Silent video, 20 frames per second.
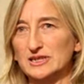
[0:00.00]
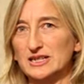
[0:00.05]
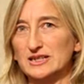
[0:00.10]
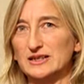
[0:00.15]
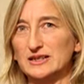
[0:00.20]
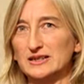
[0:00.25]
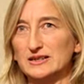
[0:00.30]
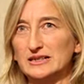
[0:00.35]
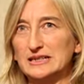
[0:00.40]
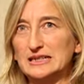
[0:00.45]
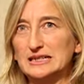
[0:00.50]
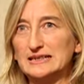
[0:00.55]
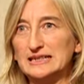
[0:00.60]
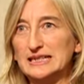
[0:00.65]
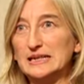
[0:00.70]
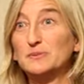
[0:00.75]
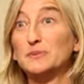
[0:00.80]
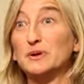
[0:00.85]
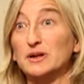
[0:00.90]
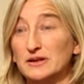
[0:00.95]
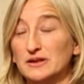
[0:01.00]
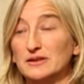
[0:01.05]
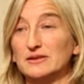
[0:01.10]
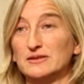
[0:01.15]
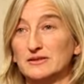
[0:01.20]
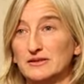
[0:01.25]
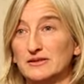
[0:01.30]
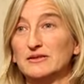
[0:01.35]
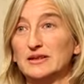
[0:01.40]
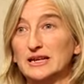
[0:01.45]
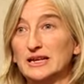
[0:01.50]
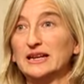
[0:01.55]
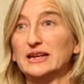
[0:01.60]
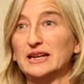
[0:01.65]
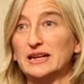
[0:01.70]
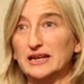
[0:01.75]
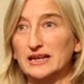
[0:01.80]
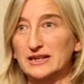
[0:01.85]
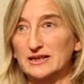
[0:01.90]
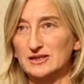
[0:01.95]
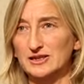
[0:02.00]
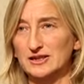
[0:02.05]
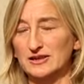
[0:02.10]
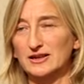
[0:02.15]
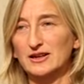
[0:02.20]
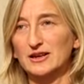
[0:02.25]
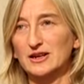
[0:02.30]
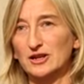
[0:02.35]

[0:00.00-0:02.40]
in the deeper thinking, into